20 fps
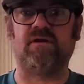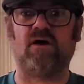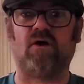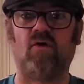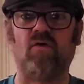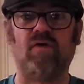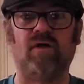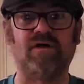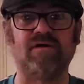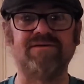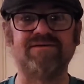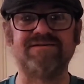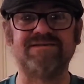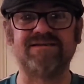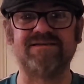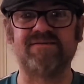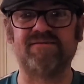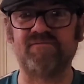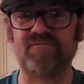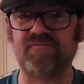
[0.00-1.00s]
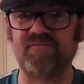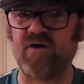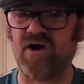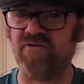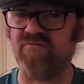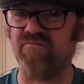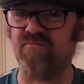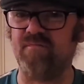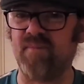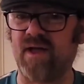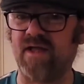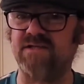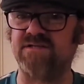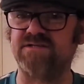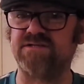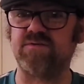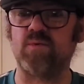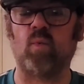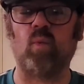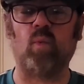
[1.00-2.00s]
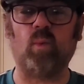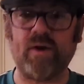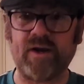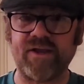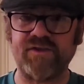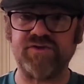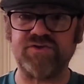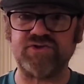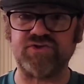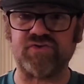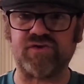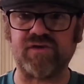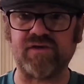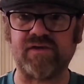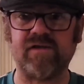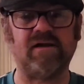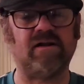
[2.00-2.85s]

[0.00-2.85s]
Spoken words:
on a 5-match winning streak,